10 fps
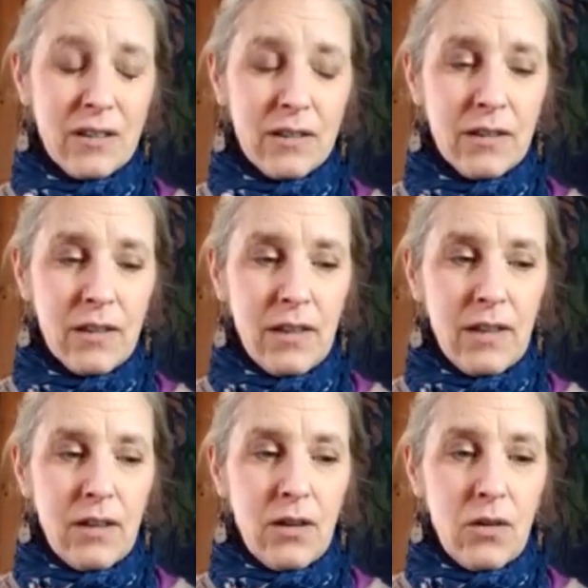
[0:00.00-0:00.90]
the,
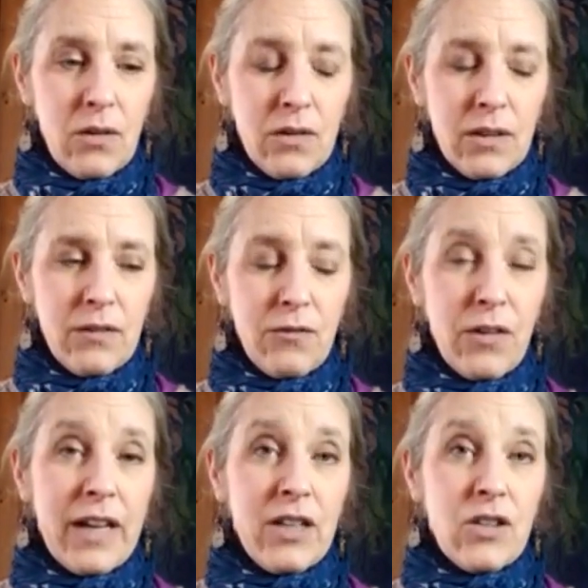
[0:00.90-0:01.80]
the
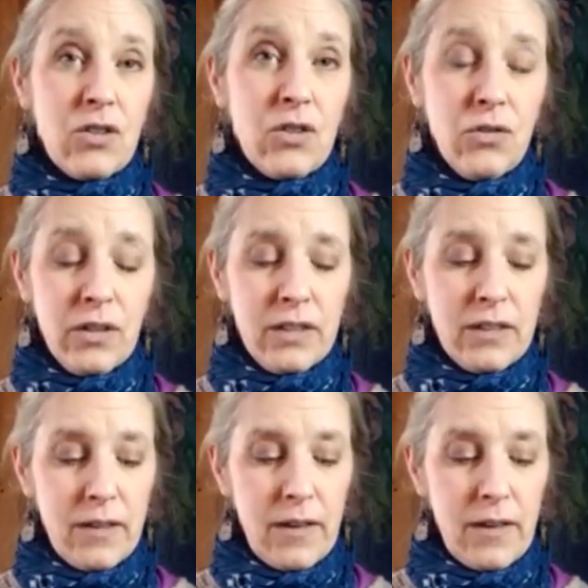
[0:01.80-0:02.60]
divine student.